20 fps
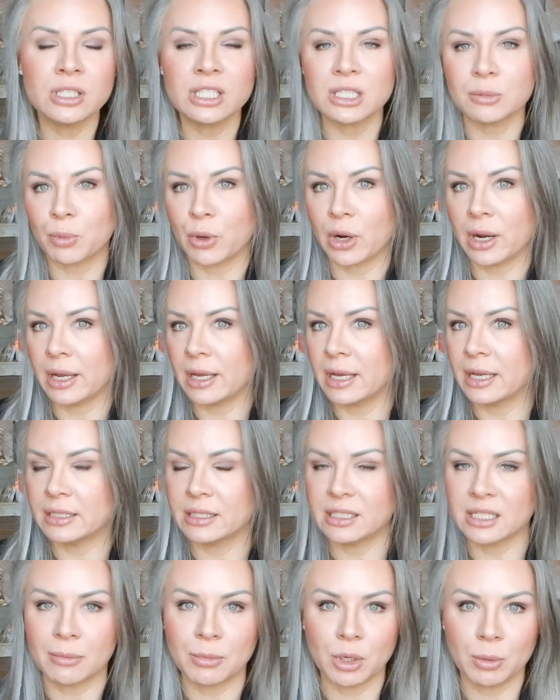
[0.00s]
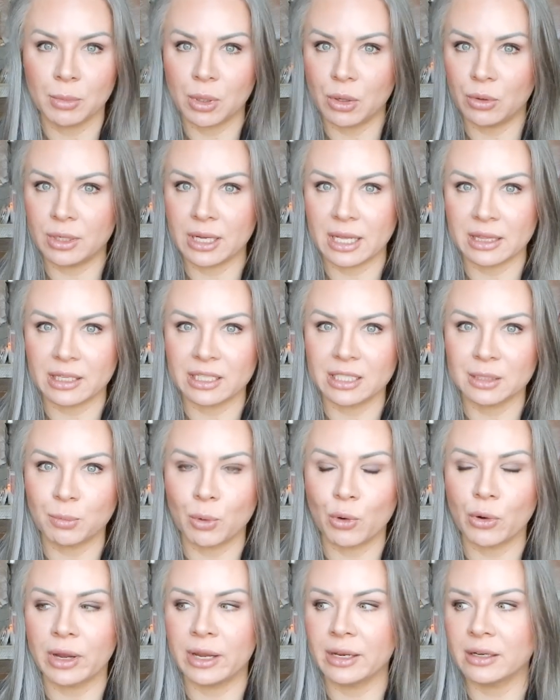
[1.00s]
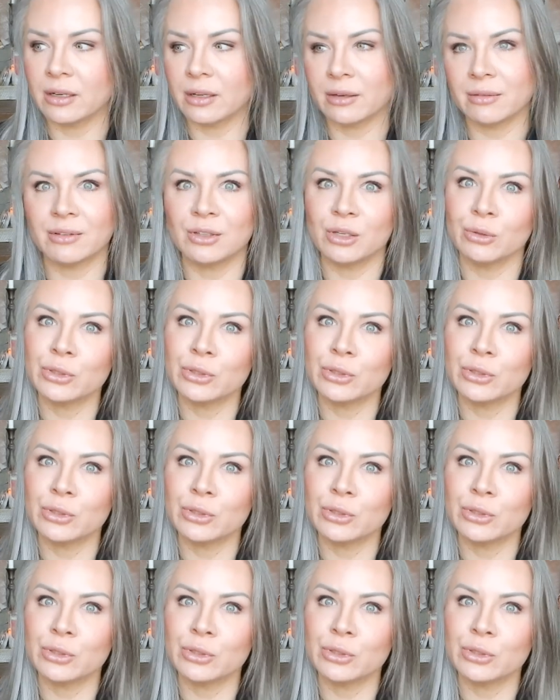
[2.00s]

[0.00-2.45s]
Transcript: spring and summer mode at this point.